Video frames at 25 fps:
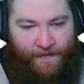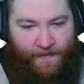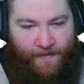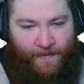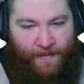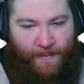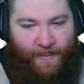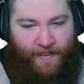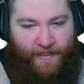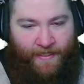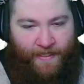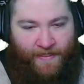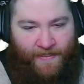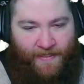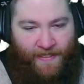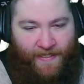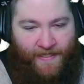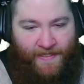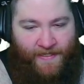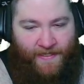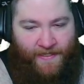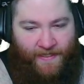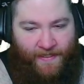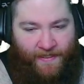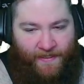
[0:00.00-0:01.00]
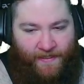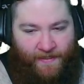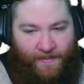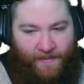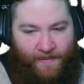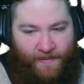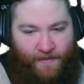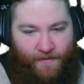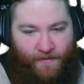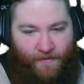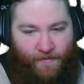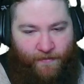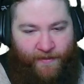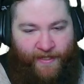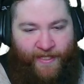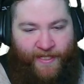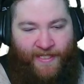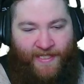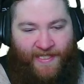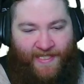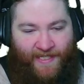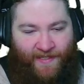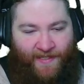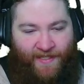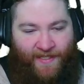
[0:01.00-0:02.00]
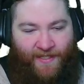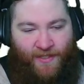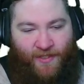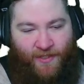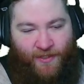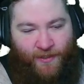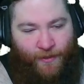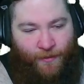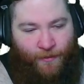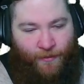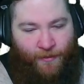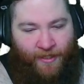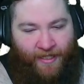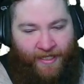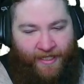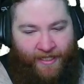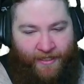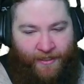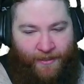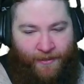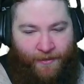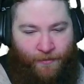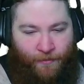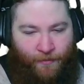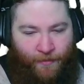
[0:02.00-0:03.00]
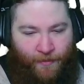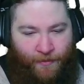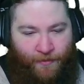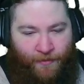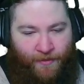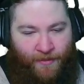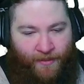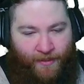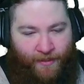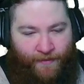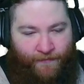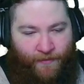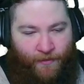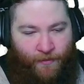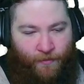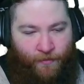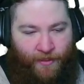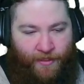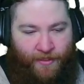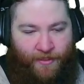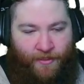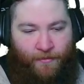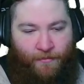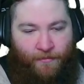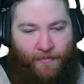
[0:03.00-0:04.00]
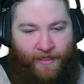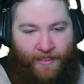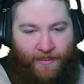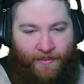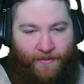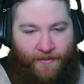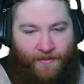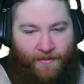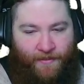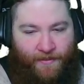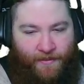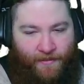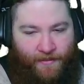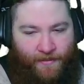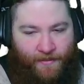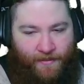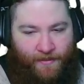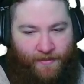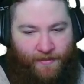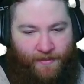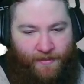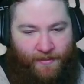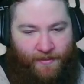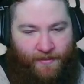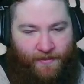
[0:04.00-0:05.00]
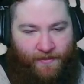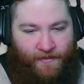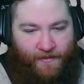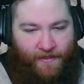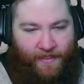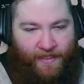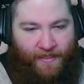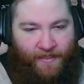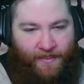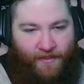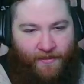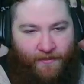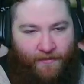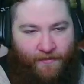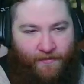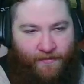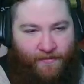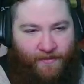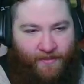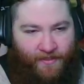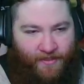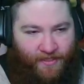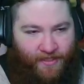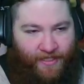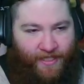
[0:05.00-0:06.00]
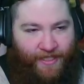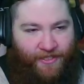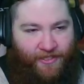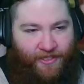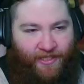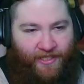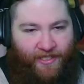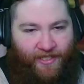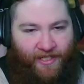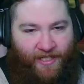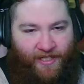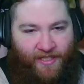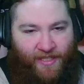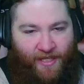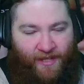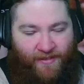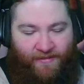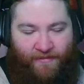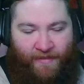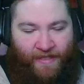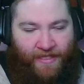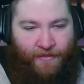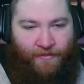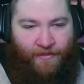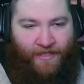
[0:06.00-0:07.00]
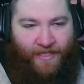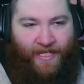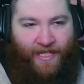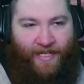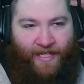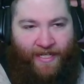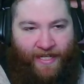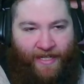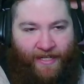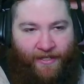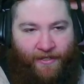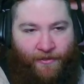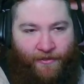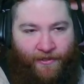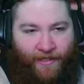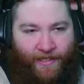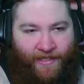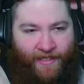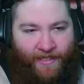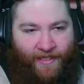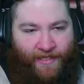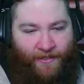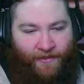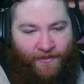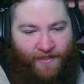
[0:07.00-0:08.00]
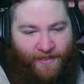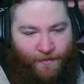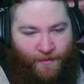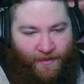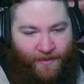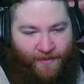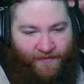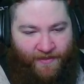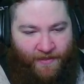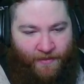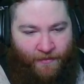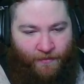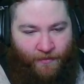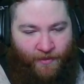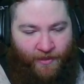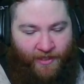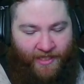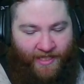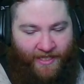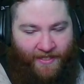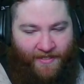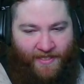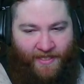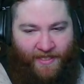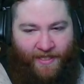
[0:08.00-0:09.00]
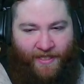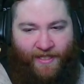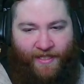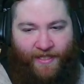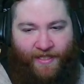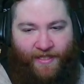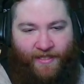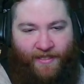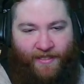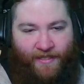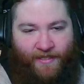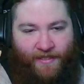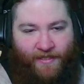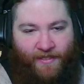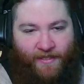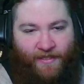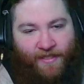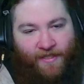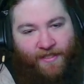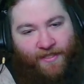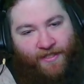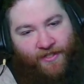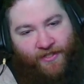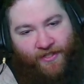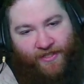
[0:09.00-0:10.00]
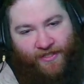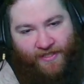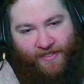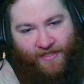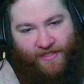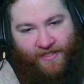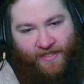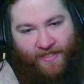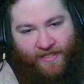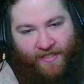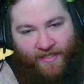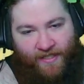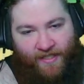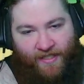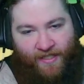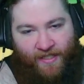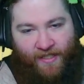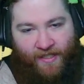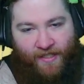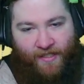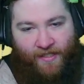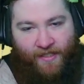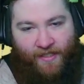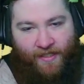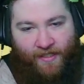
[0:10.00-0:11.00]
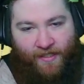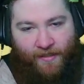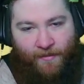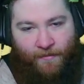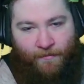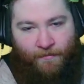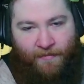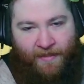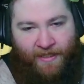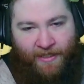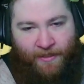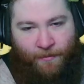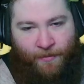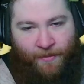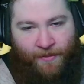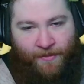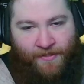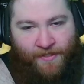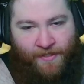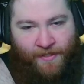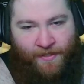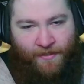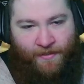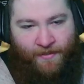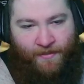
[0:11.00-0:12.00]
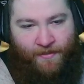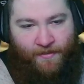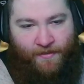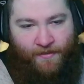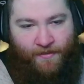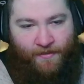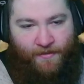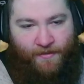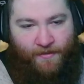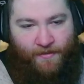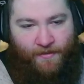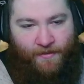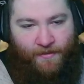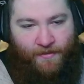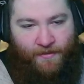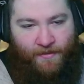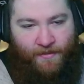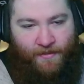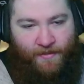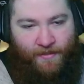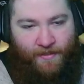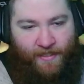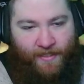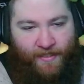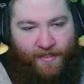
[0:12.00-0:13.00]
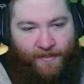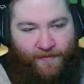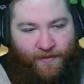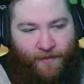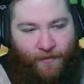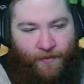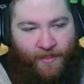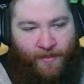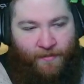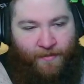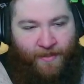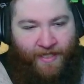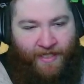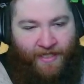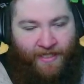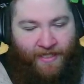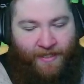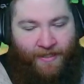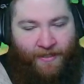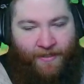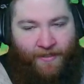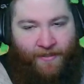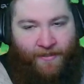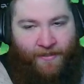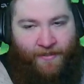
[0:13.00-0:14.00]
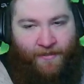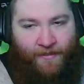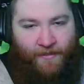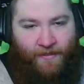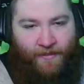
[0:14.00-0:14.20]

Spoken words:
Ah, yes, I see. Rain, sleet, snow, or hail will deliver what you mail. Thank you. And she actually cuts off the menu. You can't hand her anything else, but if you walk outside, you get to see the mail person. And then if you walk back in,